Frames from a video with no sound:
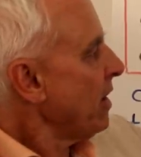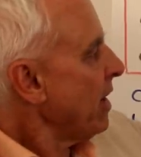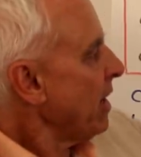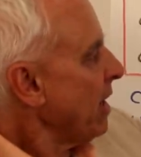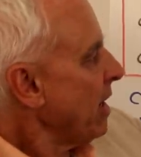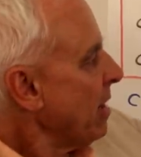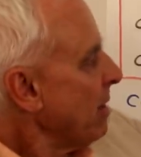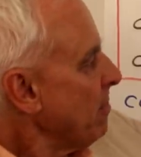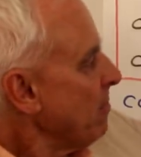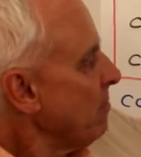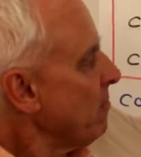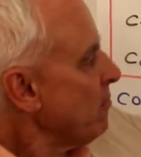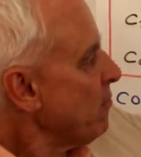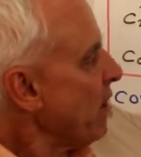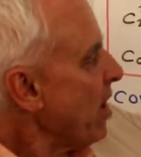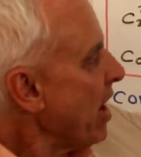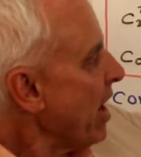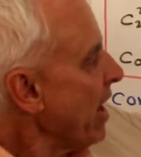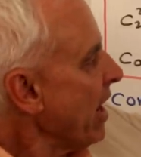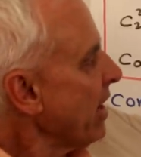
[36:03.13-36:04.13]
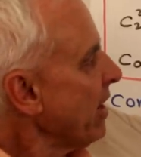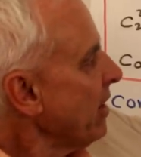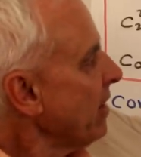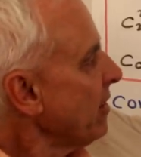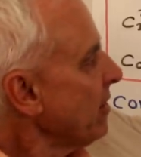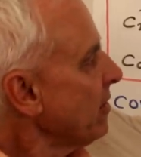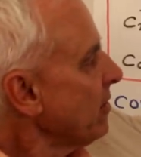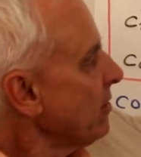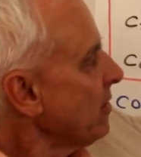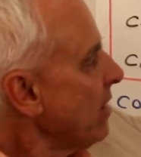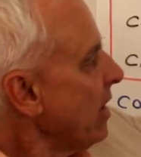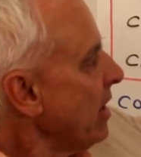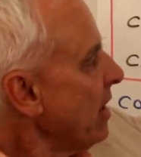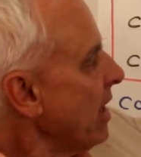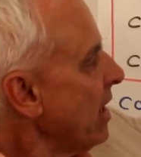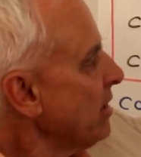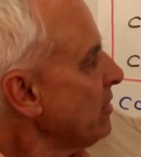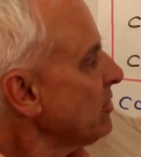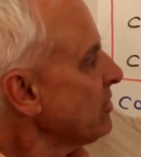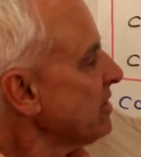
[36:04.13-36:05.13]
by
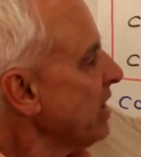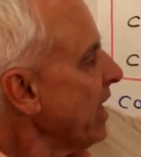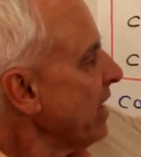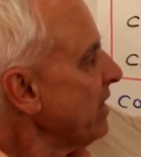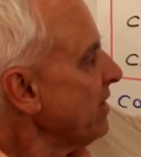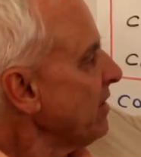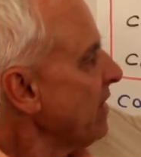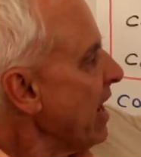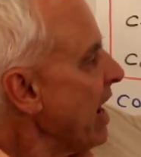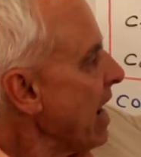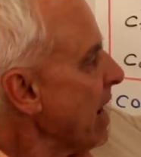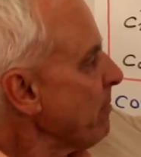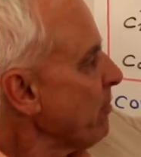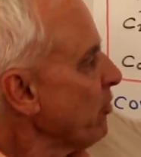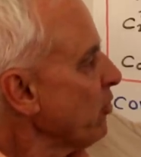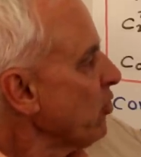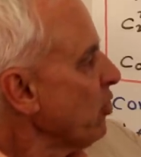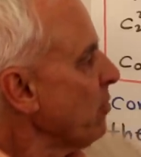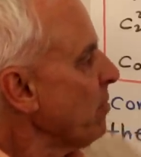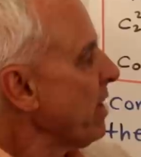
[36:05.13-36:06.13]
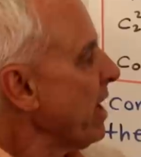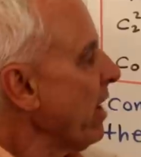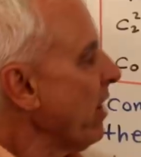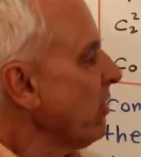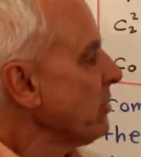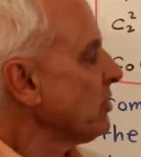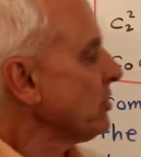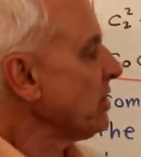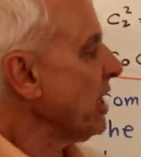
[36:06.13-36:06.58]
understanding the hypergroup character